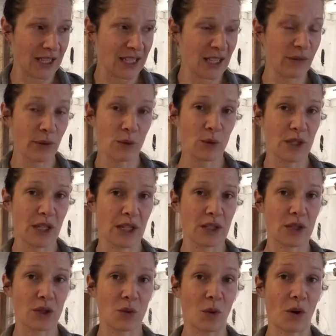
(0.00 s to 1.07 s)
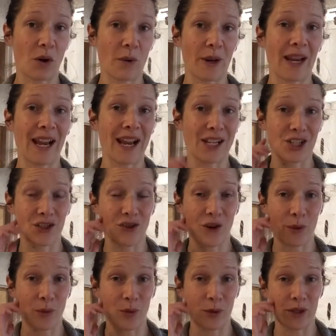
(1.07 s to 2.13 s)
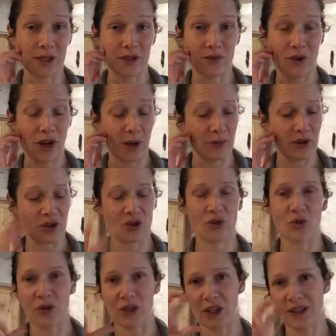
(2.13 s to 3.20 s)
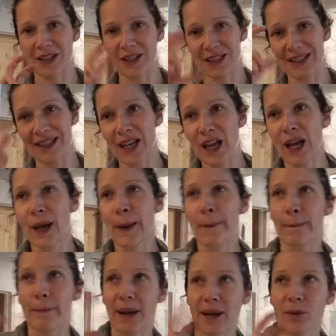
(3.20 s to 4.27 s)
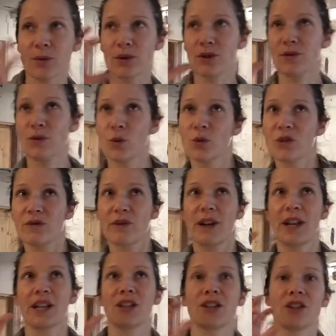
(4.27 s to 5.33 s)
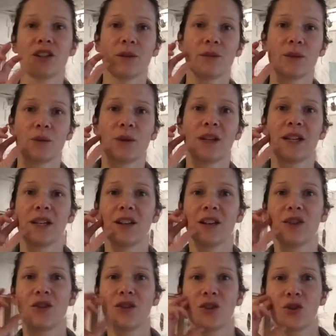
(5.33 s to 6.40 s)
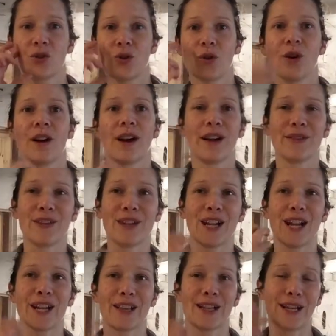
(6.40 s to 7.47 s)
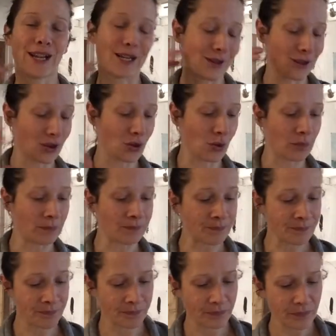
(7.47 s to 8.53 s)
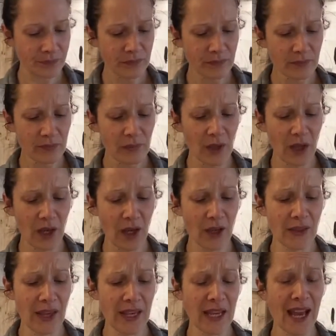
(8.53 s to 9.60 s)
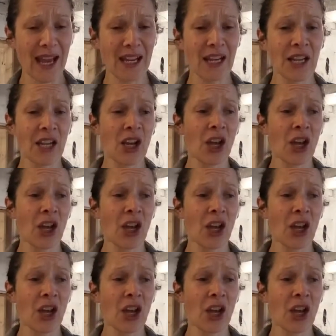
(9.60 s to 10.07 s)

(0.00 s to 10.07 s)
difficulty in swallowing, and trigger points right up in the jaw. So there's this backwards forwards relationship between the jaw and the neck and the jaw. They can